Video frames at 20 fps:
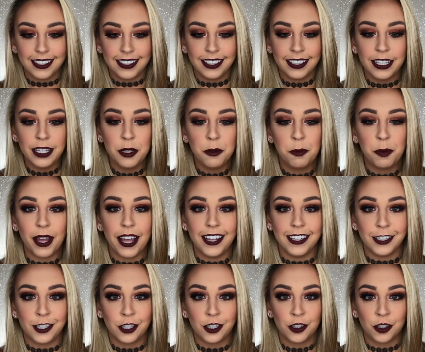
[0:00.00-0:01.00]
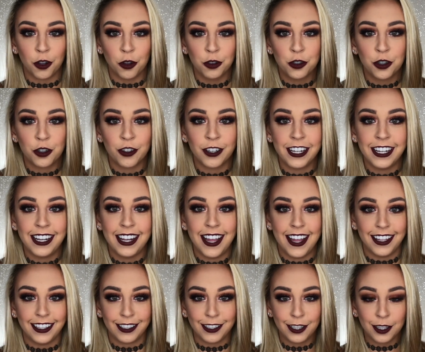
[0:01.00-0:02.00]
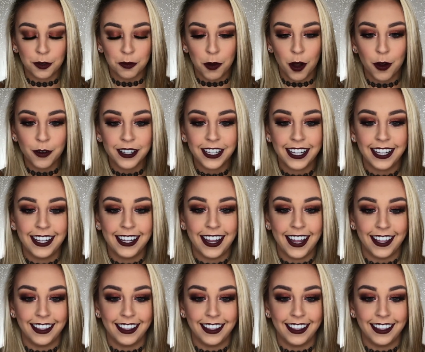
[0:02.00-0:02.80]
deep and sultry and smoky,